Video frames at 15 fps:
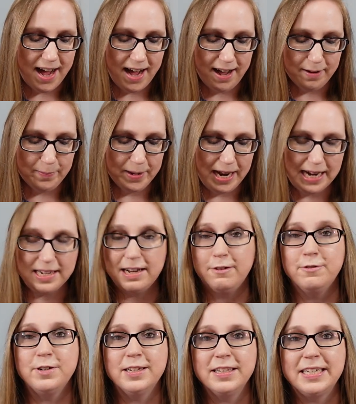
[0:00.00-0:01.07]
Uh, but I
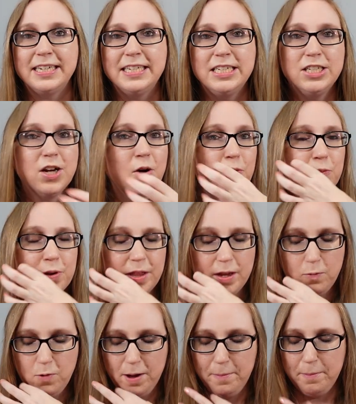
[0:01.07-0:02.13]
definitely don't
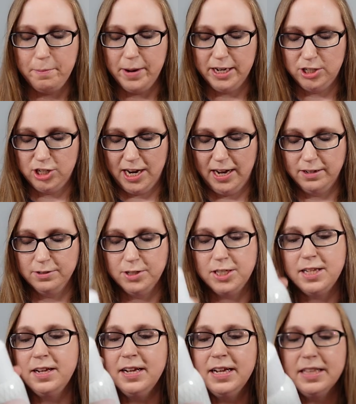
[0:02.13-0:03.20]
really want much
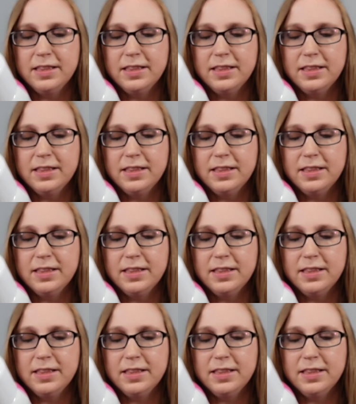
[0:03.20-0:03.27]
else.